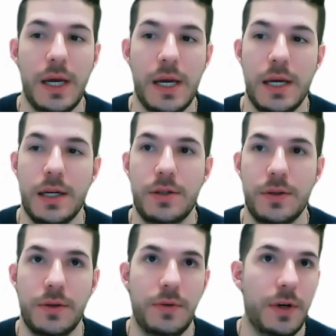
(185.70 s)

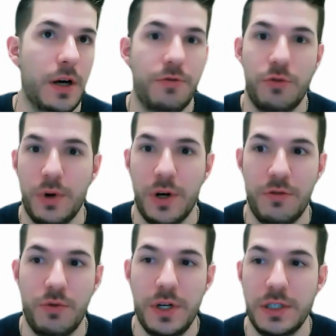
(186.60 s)
And for
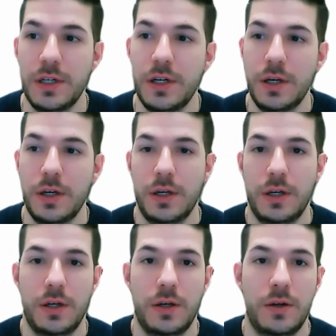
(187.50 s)
whatever reason,
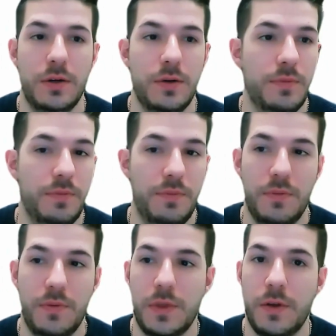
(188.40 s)

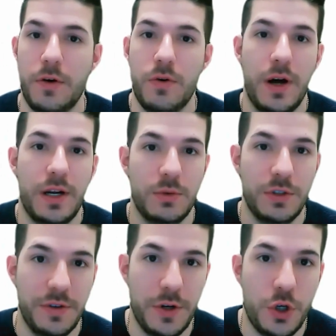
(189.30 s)
they're not
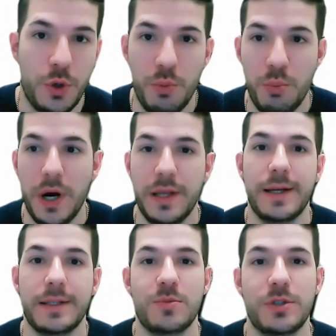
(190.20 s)
able to finish by
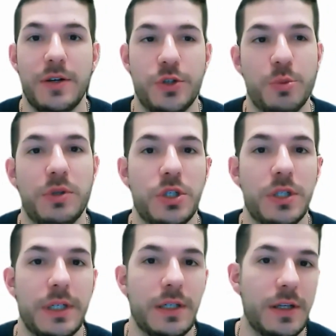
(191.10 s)
that substantial
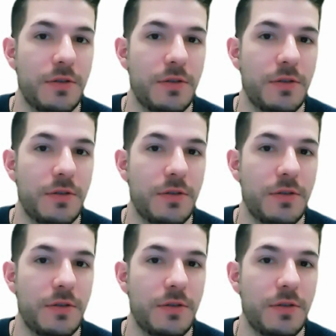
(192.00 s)
completion date.